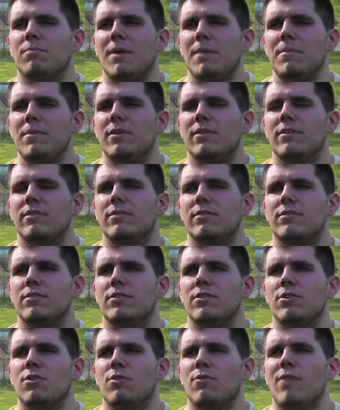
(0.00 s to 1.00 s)
maybe
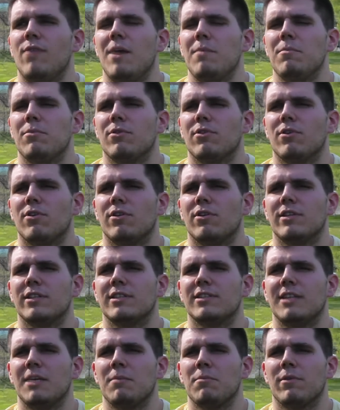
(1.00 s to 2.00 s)
November or
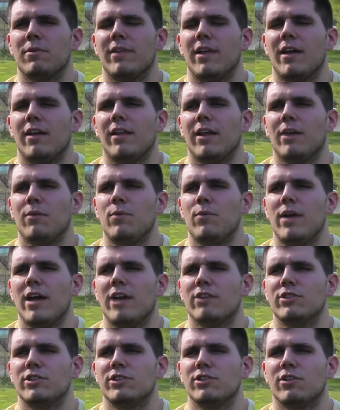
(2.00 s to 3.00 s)
December that like we
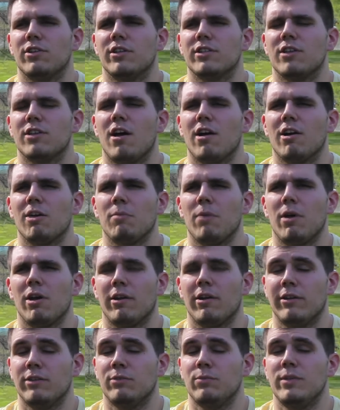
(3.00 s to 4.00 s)
actually started talking
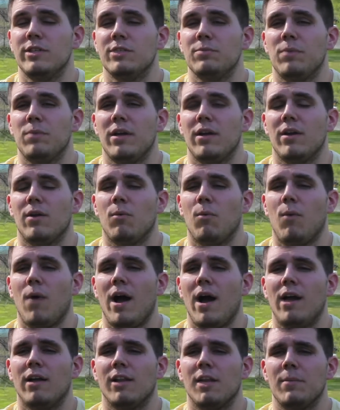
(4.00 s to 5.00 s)
about it, because we spent a
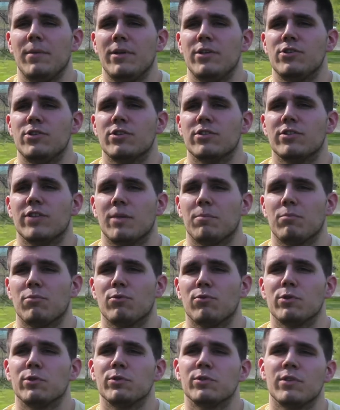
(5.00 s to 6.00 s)
while, I mean, just like
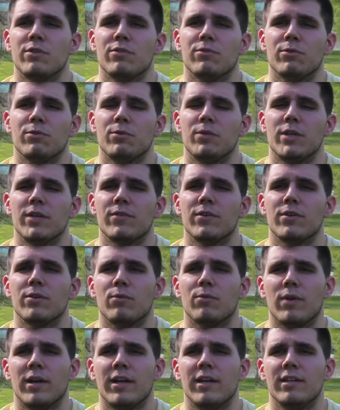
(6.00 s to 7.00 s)
perusing through
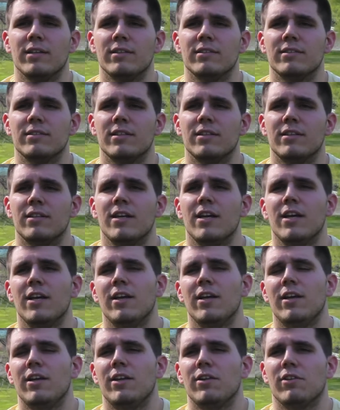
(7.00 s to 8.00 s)
different rings and
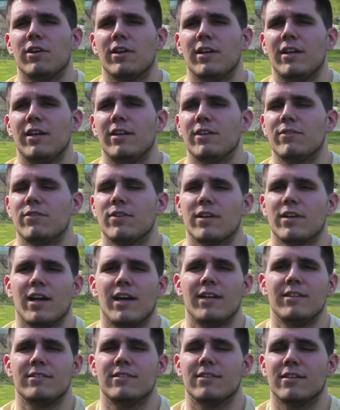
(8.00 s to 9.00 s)
looking at different
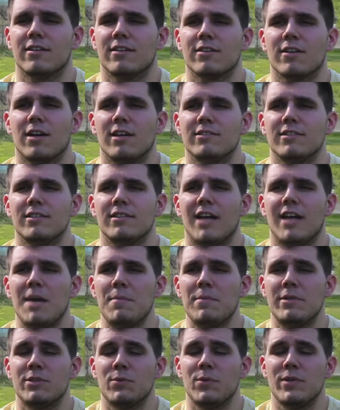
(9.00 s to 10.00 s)
kinds of cuts of
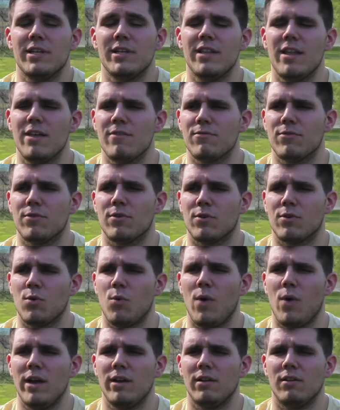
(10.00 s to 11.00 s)
diamonds. We did that for
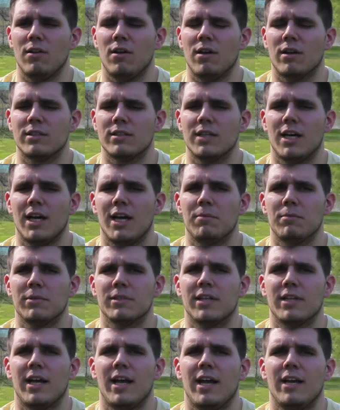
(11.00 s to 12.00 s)
quite a long time,
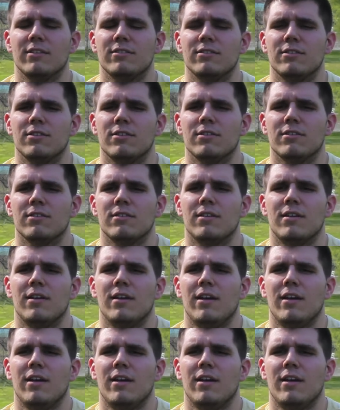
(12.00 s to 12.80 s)
because I asked her